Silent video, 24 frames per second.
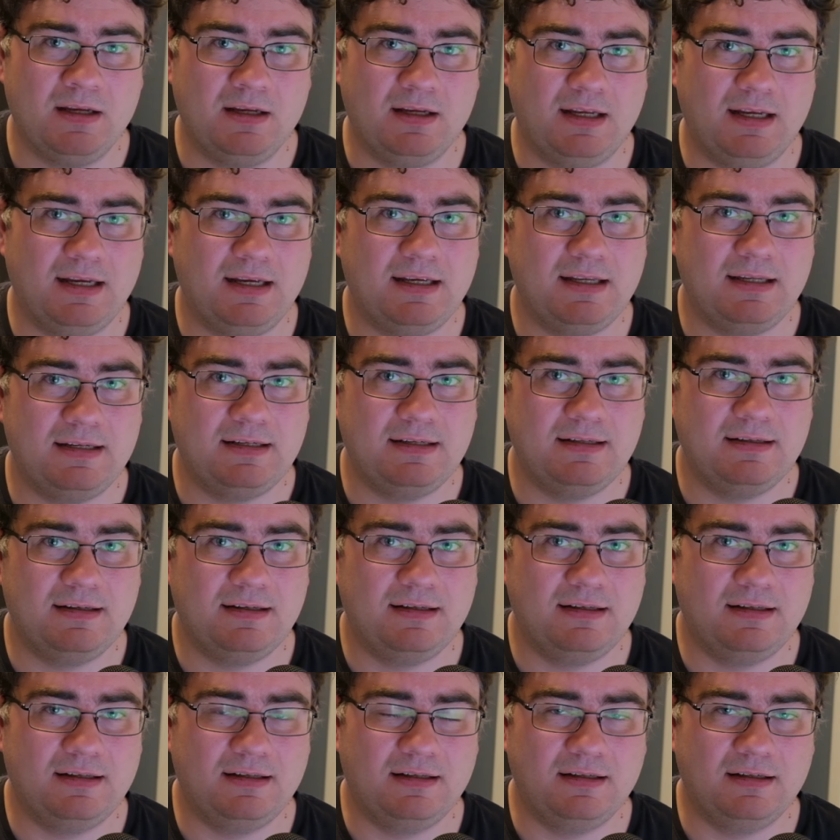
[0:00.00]
And
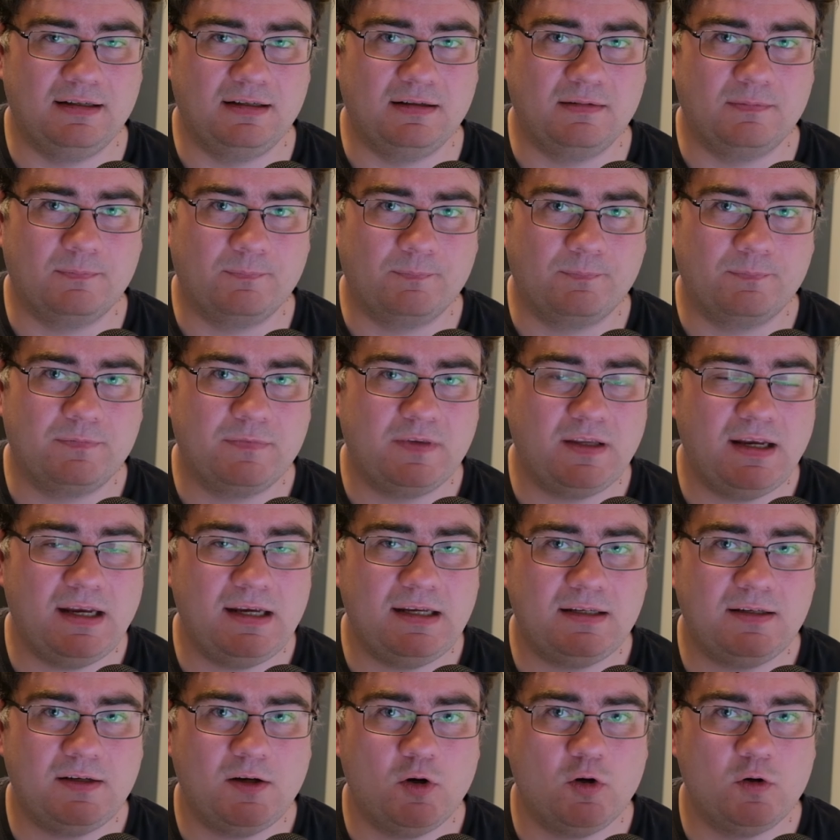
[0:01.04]
the
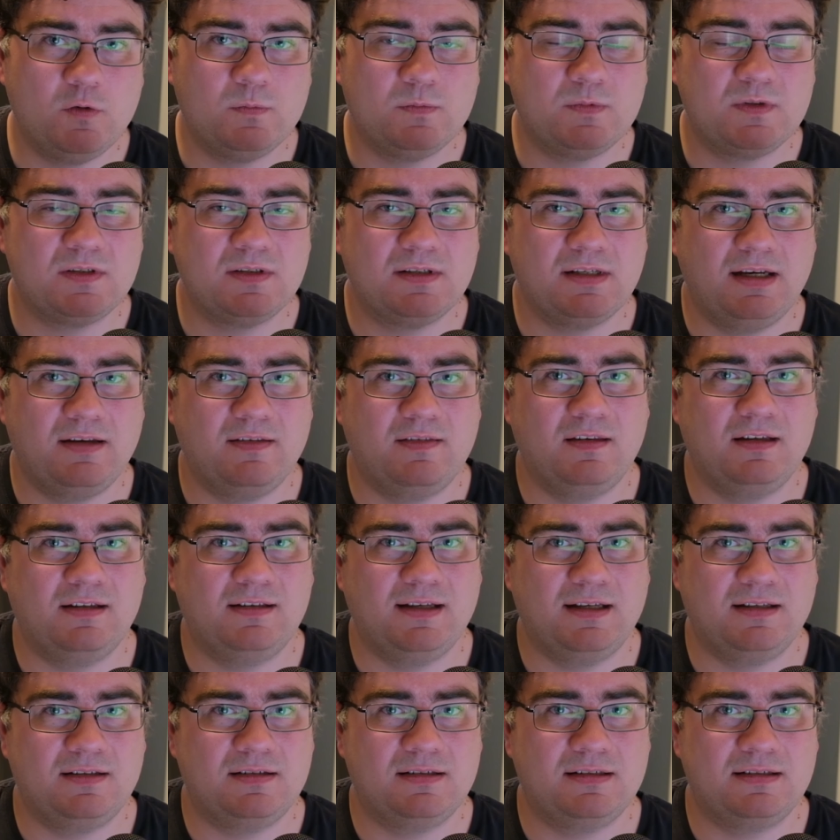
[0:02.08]
80 ohms, I think
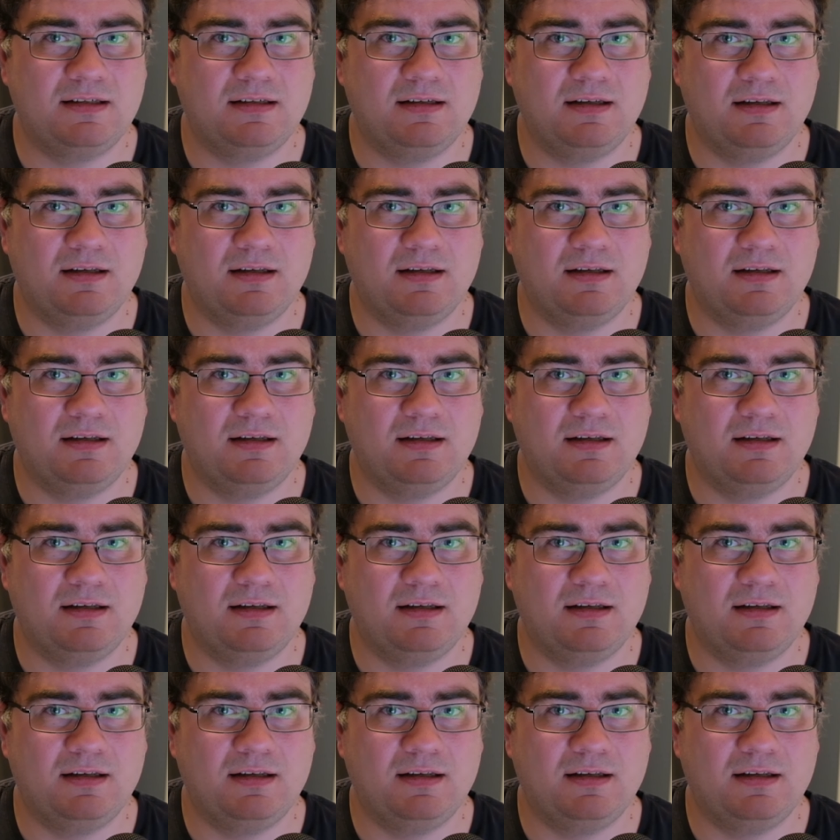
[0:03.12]
that's